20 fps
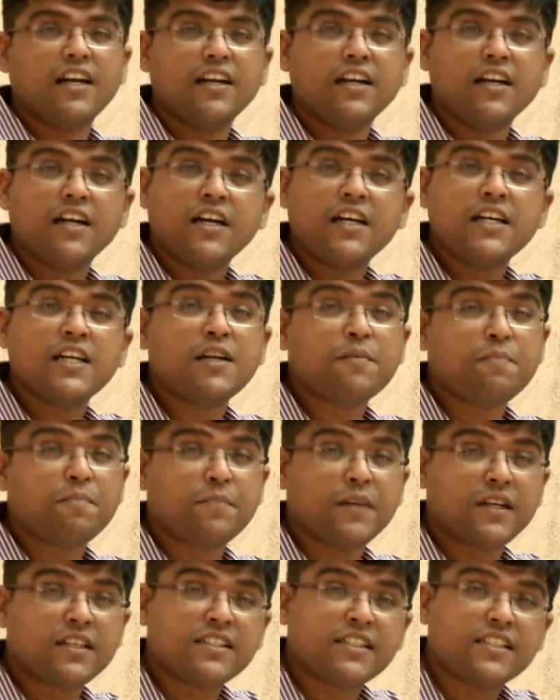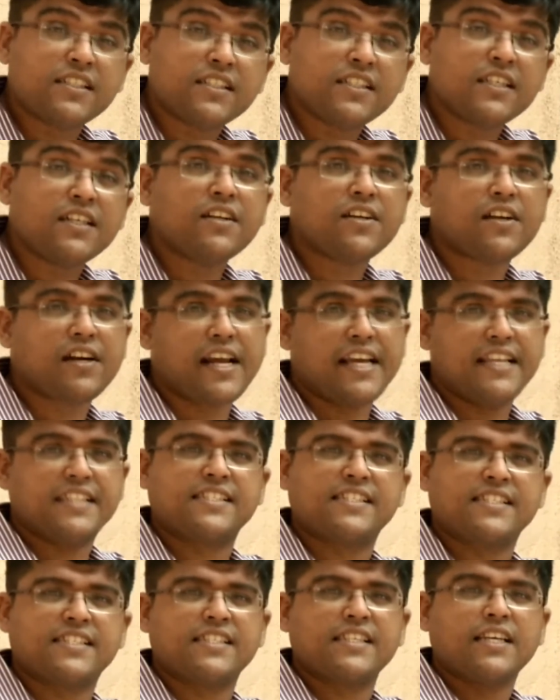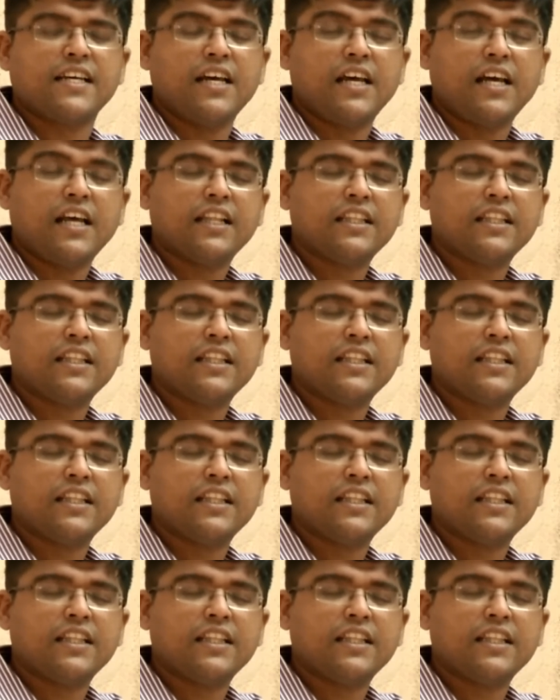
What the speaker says: learner persistent rates